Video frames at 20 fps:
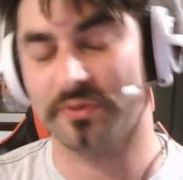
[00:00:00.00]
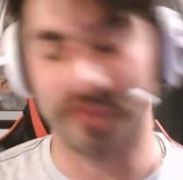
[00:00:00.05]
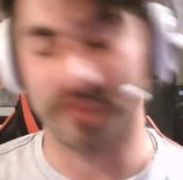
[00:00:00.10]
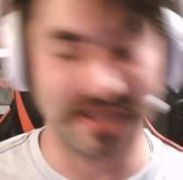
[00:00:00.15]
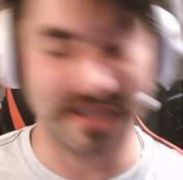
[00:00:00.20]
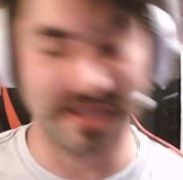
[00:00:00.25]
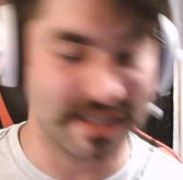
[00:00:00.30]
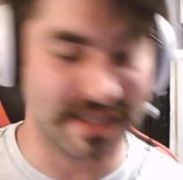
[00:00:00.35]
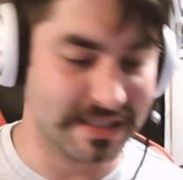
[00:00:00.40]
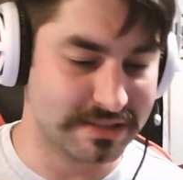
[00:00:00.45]
We
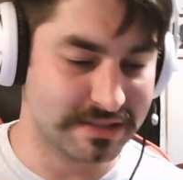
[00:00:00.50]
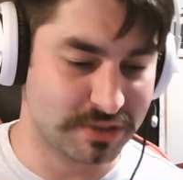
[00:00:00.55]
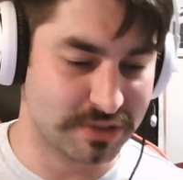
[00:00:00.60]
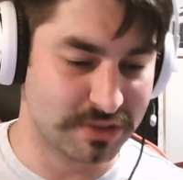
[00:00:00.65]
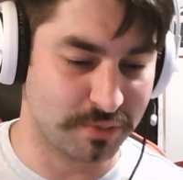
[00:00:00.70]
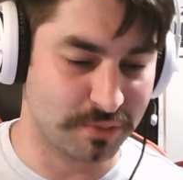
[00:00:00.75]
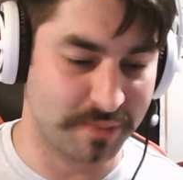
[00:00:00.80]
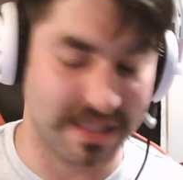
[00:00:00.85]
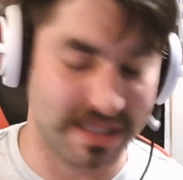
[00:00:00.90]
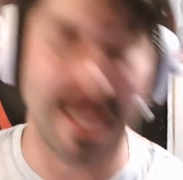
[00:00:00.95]
need
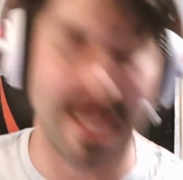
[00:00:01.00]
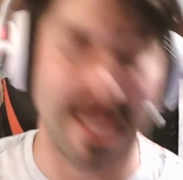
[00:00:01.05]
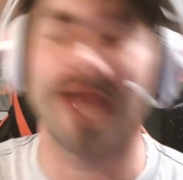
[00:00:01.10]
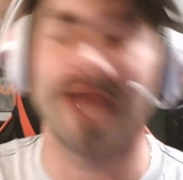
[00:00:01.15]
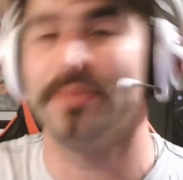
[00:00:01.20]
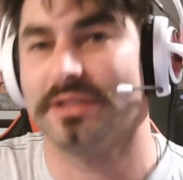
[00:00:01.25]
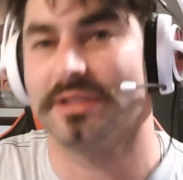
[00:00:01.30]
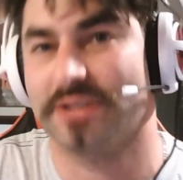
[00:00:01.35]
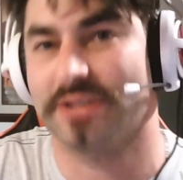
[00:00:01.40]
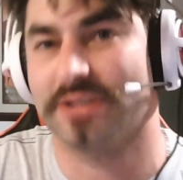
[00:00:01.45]
to be
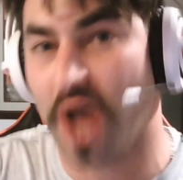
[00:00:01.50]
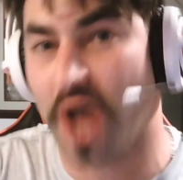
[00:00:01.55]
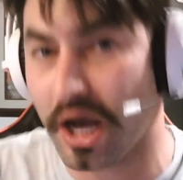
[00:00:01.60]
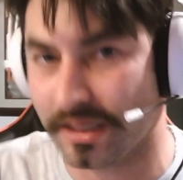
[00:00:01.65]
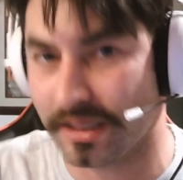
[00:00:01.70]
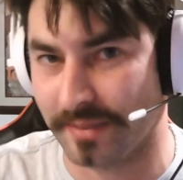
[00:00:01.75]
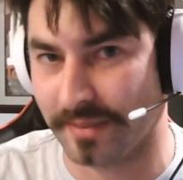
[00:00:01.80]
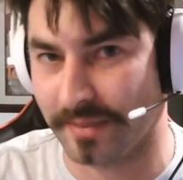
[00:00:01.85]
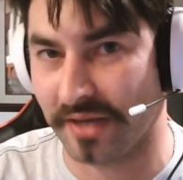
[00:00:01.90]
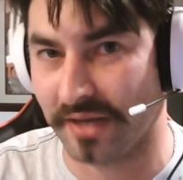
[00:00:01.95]
able to
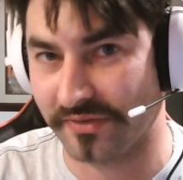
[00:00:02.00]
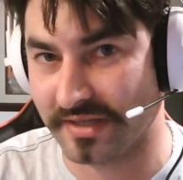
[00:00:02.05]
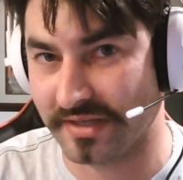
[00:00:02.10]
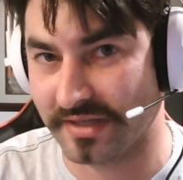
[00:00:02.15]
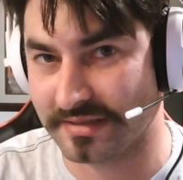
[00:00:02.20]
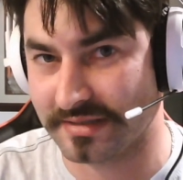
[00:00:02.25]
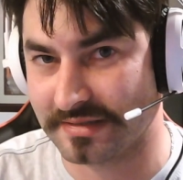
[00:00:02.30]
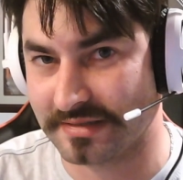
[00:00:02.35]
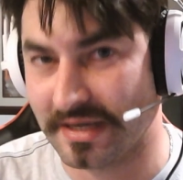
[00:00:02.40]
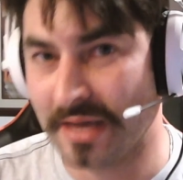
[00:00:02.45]
talk about
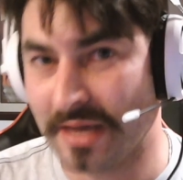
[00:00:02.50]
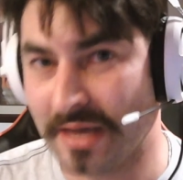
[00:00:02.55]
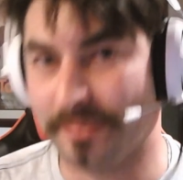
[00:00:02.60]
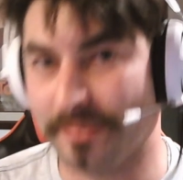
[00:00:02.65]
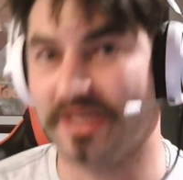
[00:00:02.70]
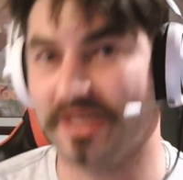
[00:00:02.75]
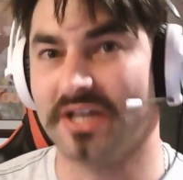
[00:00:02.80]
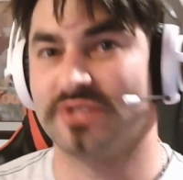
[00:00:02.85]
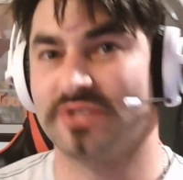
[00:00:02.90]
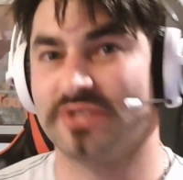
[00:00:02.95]
this,
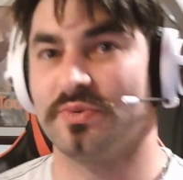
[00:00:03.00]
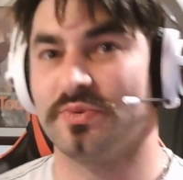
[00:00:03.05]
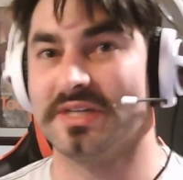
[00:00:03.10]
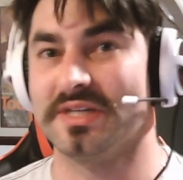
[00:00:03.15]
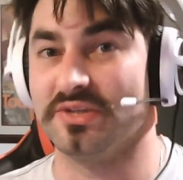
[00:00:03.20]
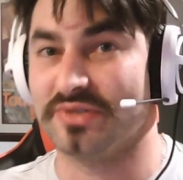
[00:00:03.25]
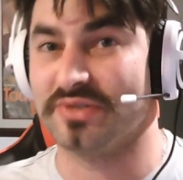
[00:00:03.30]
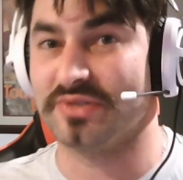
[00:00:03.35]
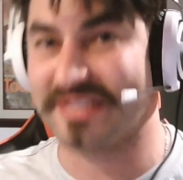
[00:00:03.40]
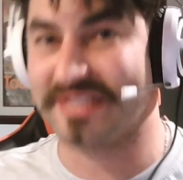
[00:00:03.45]
because when
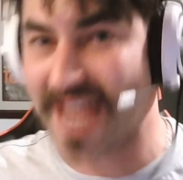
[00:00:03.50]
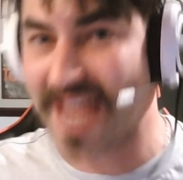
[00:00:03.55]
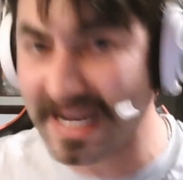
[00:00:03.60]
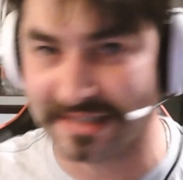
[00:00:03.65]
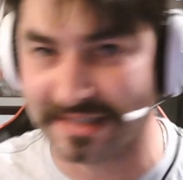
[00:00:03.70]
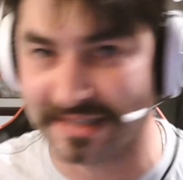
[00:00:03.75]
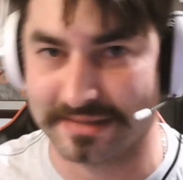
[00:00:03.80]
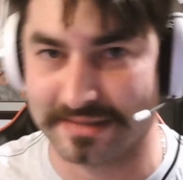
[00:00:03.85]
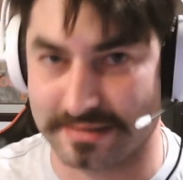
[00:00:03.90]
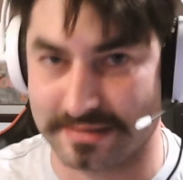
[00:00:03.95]
you
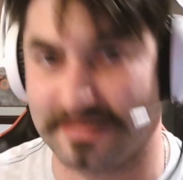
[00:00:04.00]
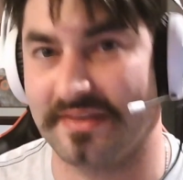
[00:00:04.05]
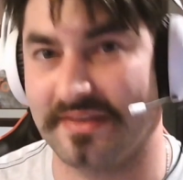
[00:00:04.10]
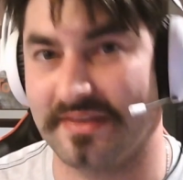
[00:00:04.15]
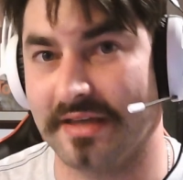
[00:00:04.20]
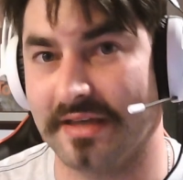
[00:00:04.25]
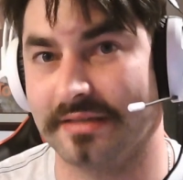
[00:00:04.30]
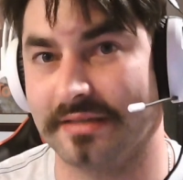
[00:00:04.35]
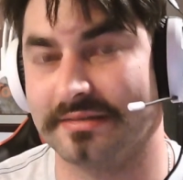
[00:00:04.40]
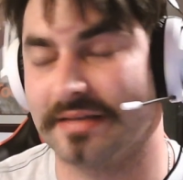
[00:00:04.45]
silence
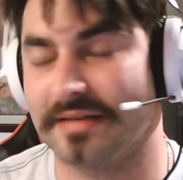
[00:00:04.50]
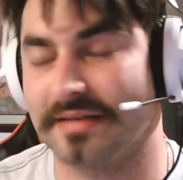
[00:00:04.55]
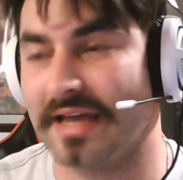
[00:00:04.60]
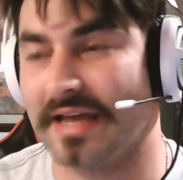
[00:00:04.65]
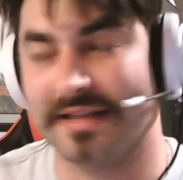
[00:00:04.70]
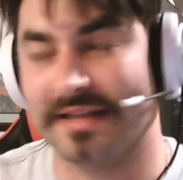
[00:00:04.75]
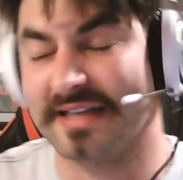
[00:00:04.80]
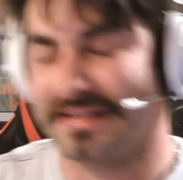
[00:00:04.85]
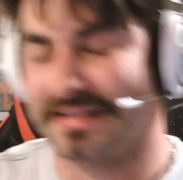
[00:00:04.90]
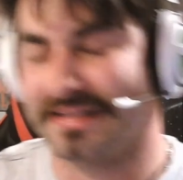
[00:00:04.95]
things, I
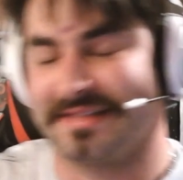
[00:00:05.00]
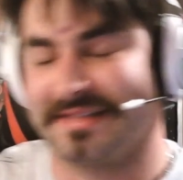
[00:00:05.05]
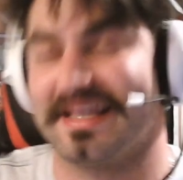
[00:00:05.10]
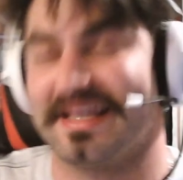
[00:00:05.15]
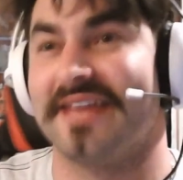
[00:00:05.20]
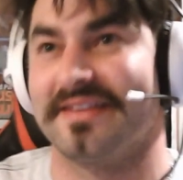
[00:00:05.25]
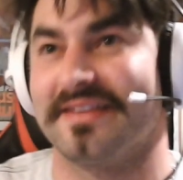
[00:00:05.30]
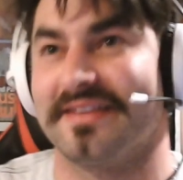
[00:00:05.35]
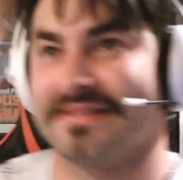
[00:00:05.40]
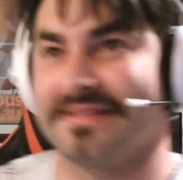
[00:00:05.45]
like to
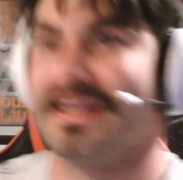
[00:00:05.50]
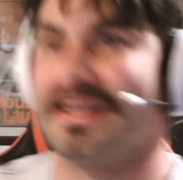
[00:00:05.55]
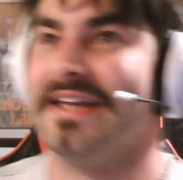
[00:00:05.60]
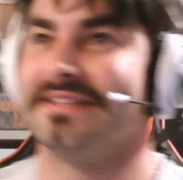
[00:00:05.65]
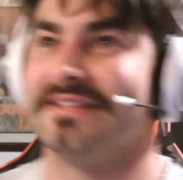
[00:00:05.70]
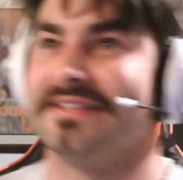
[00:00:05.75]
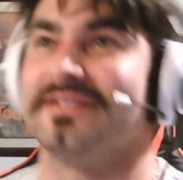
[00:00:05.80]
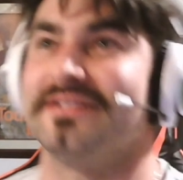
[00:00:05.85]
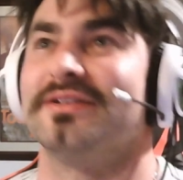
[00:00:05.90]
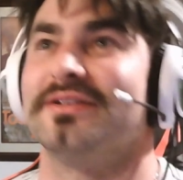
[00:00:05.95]
say this,
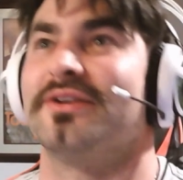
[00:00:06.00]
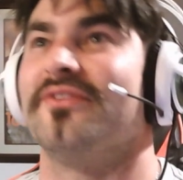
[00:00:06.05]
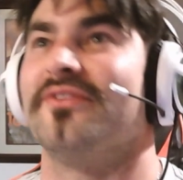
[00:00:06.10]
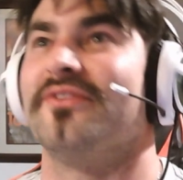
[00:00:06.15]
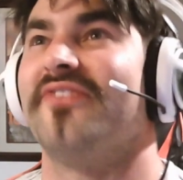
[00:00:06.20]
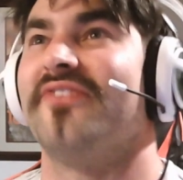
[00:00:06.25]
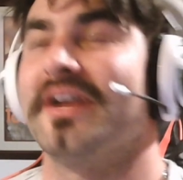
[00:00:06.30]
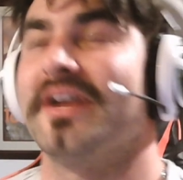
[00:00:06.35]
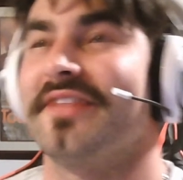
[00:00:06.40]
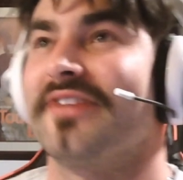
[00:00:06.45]
it's a little
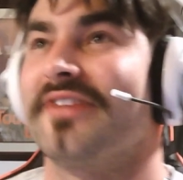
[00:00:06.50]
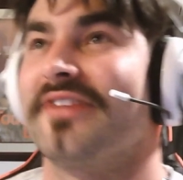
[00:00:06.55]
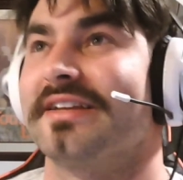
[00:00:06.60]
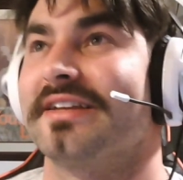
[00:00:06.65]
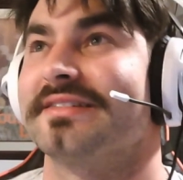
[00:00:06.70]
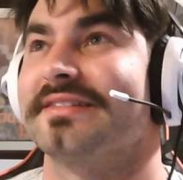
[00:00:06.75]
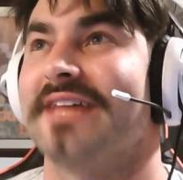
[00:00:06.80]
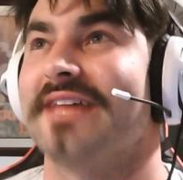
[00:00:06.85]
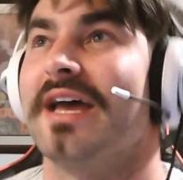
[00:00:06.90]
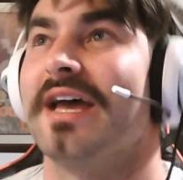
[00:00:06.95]
funny thing
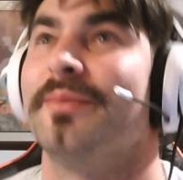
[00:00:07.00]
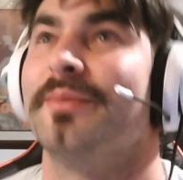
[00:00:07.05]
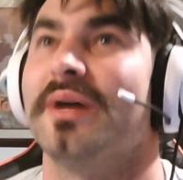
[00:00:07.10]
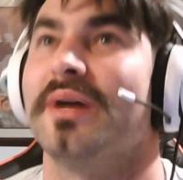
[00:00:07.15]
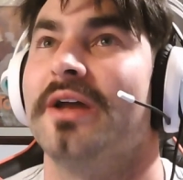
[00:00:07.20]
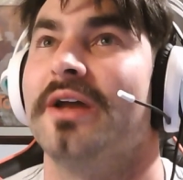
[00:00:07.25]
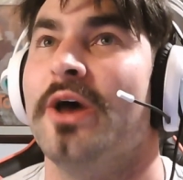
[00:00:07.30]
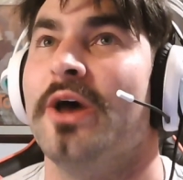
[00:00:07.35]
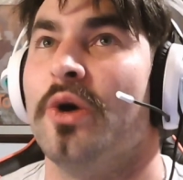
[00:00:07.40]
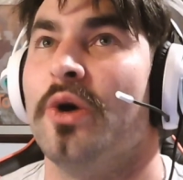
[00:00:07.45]
to say, but
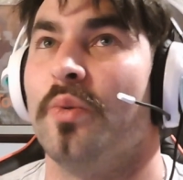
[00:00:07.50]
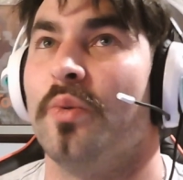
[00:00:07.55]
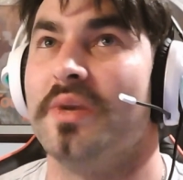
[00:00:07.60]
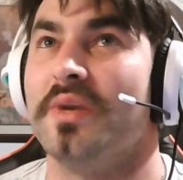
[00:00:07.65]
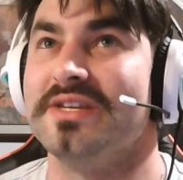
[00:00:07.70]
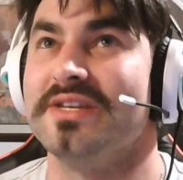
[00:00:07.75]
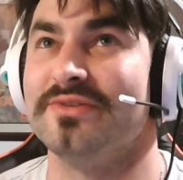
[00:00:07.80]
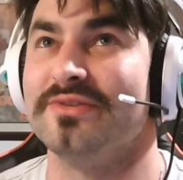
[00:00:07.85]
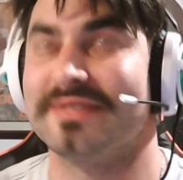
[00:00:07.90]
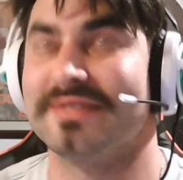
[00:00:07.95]

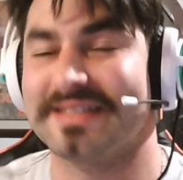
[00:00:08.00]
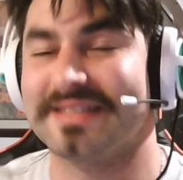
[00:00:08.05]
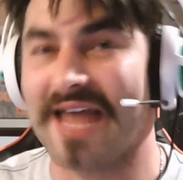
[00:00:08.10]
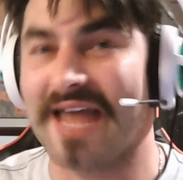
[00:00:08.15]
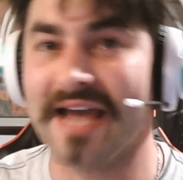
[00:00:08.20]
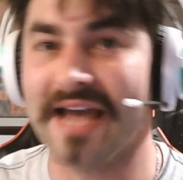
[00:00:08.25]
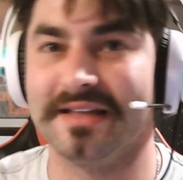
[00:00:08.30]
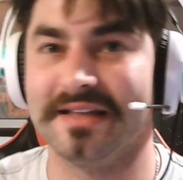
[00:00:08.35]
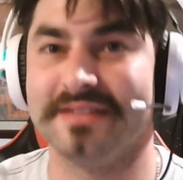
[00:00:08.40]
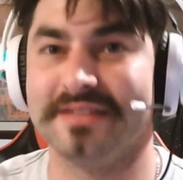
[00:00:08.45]
when you
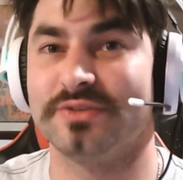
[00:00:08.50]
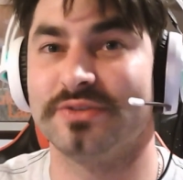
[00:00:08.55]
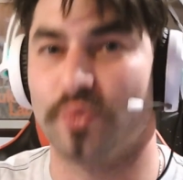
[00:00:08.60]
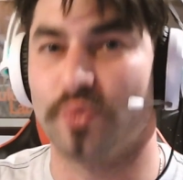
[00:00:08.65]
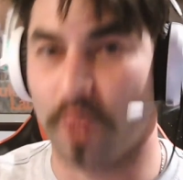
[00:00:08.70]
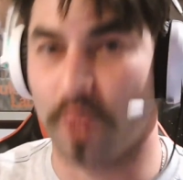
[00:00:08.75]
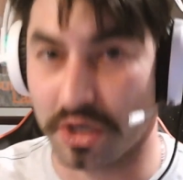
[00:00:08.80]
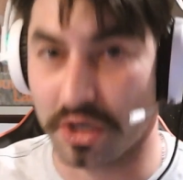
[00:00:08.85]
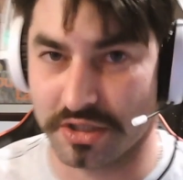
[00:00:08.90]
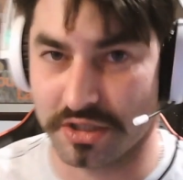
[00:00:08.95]
silence
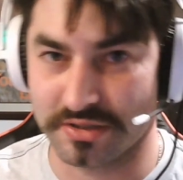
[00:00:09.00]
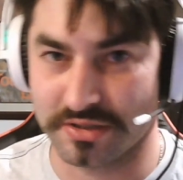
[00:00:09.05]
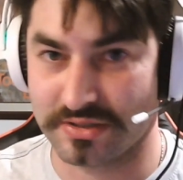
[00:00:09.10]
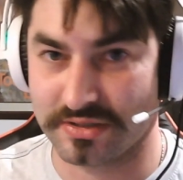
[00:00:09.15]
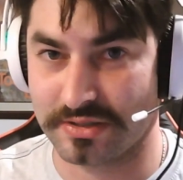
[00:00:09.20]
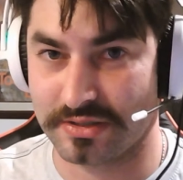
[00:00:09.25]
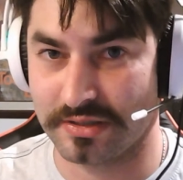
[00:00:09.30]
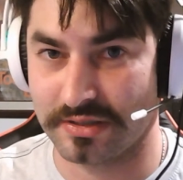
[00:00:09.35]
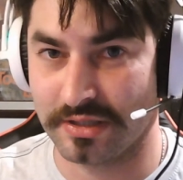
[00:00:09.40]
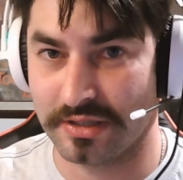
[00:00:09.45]

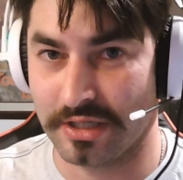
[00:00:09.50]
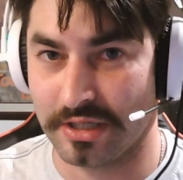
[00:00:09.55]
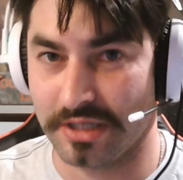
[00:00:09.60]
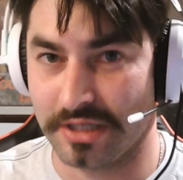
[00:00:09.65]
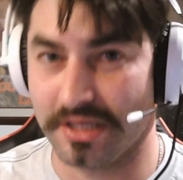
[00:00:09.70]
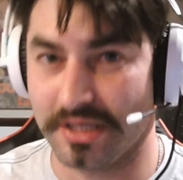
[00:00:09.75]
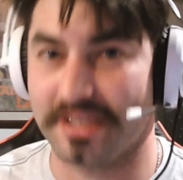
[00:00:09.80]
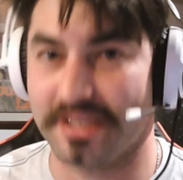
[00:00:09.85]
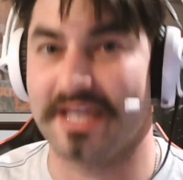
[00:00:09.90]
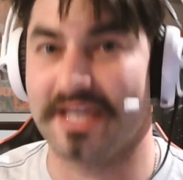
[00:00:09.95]
words,
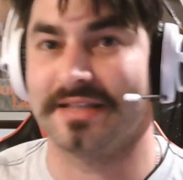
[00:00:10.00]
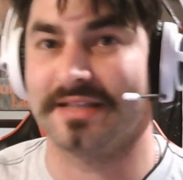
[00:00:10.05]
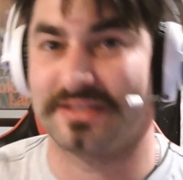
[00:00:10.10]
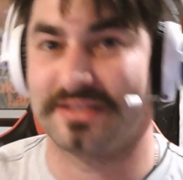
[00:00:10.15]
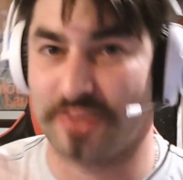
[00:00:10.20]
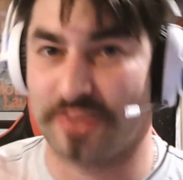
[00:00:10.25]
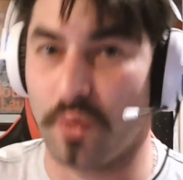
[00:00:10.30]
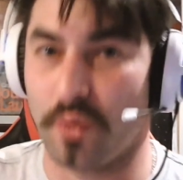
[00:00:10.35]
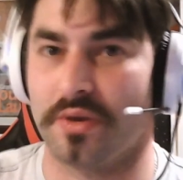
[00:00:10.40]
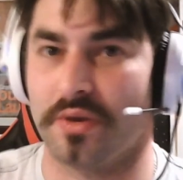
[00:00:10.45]
you get
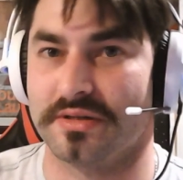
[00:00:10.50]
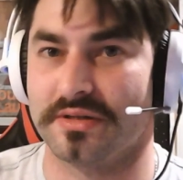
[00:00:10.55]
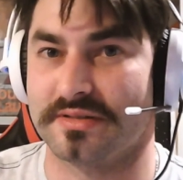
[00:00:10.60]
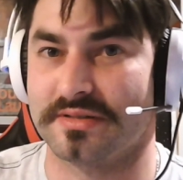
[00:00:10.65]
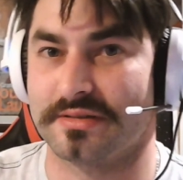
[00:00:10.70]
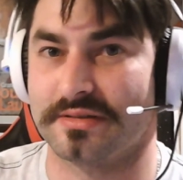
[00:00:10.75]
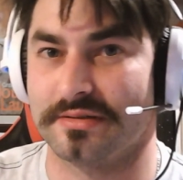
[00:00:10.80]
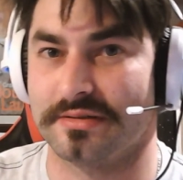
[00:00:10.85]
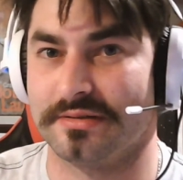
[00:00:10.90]
swords.